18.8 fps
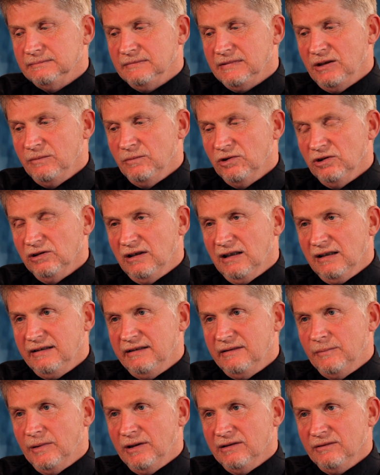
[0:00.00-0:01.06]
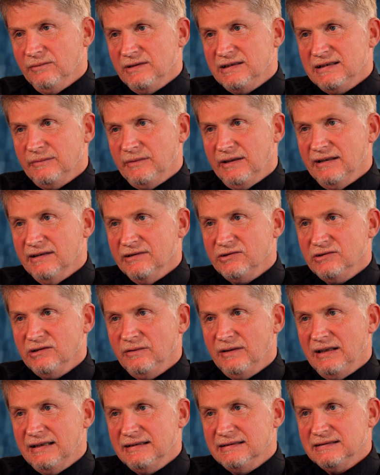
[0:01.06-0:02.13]
you're more likely to bond with someone else who
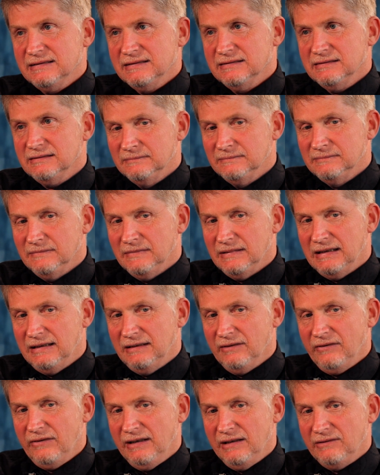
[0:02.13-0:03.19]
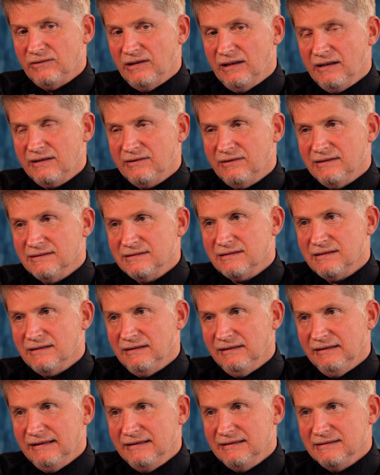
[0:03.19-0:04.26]
has. And I think right across
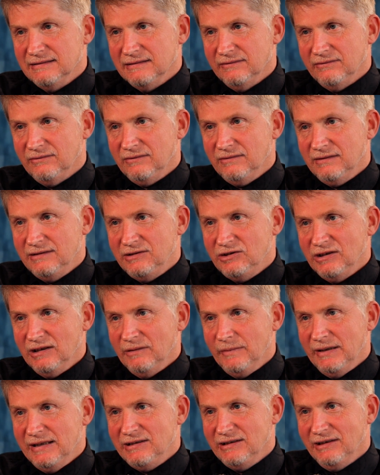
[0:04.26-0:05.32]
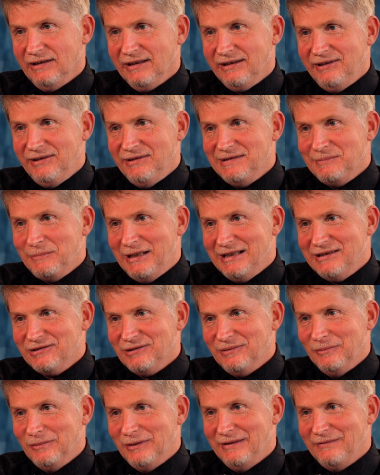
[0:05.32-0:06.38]
the letters of the GLBTIQ
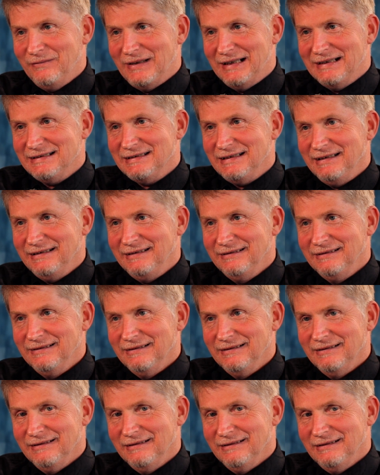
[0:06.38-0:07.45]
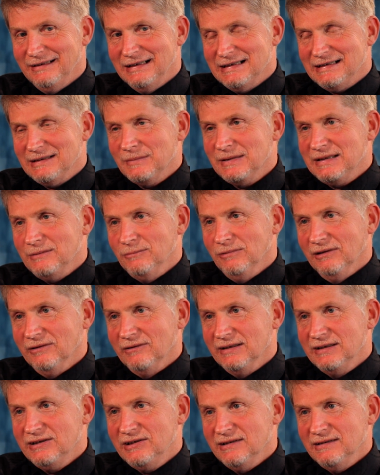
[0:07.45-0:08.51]
spectrum, we're facing some
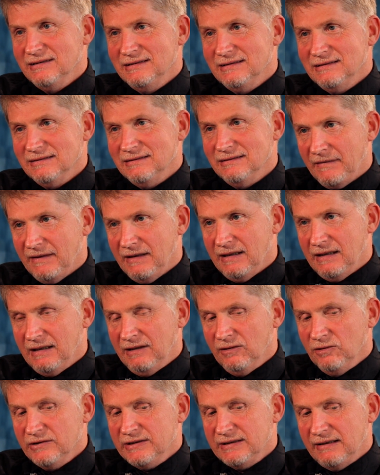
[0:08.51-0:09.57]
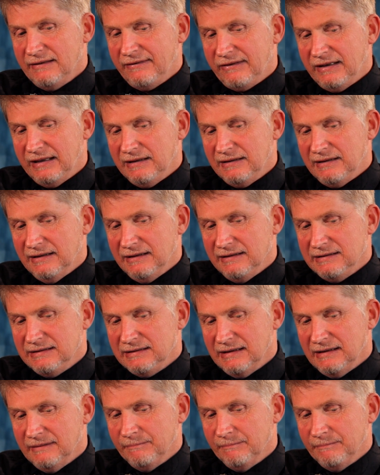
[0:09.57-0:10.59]
similar issues. And I also think that